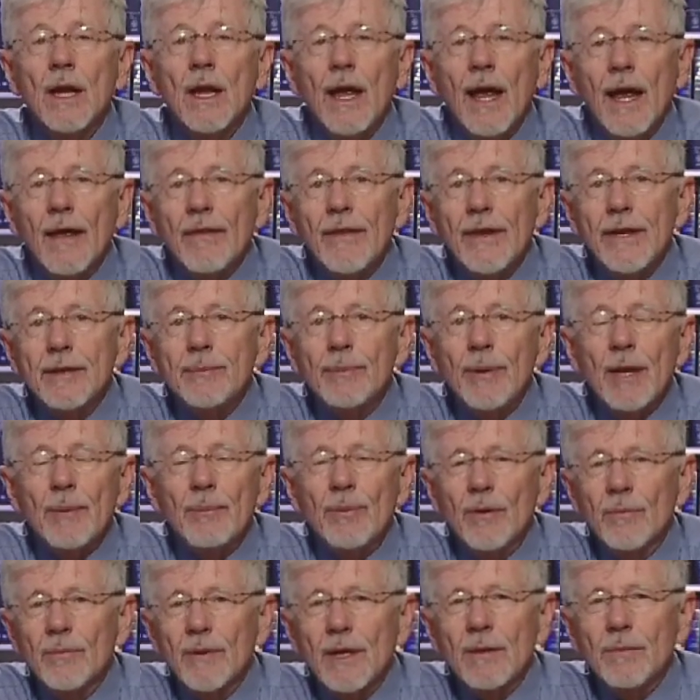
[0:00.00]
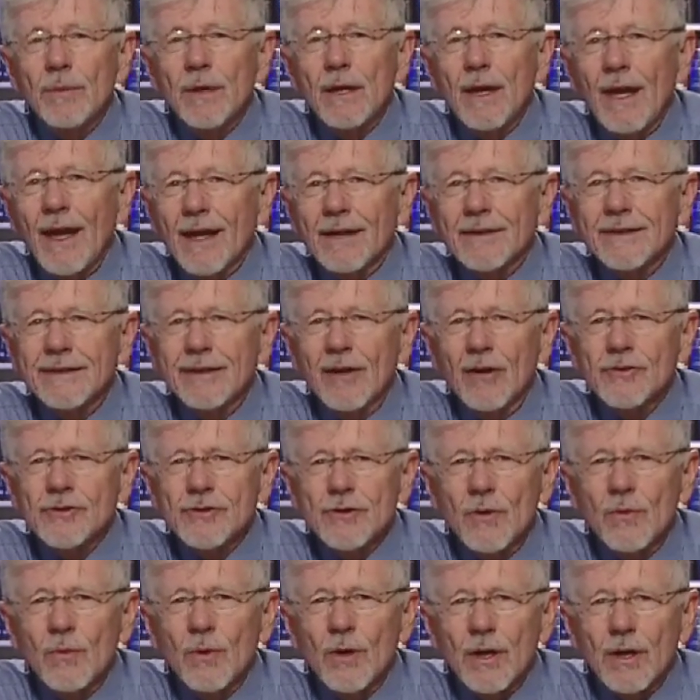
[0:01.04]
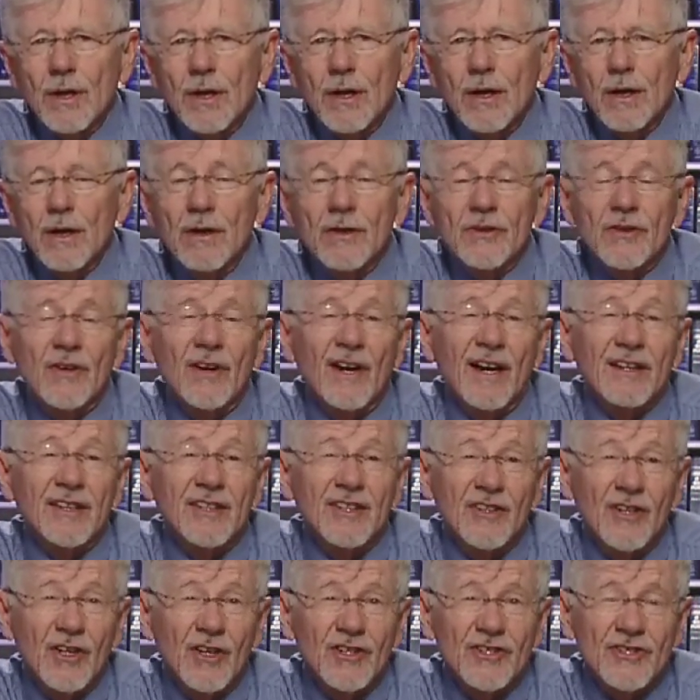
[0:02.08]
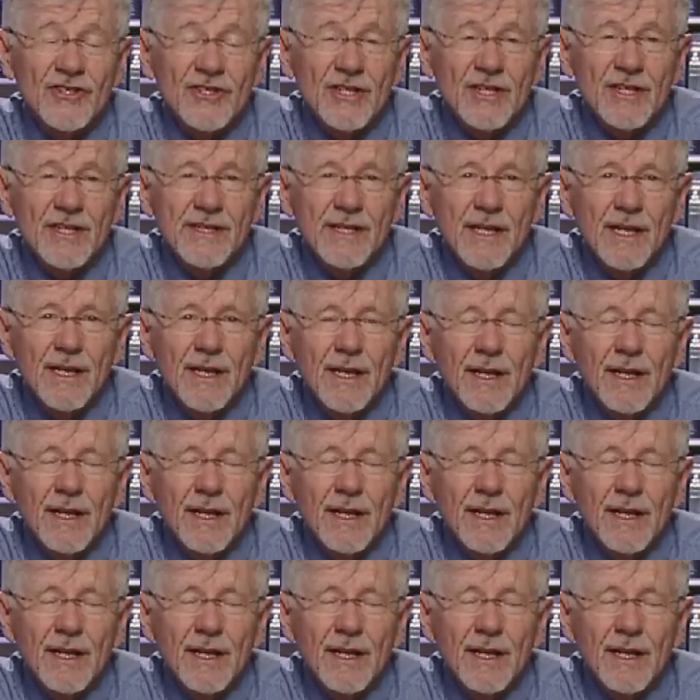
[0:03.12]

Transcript: And these people may be ex-social workers or ex-nurses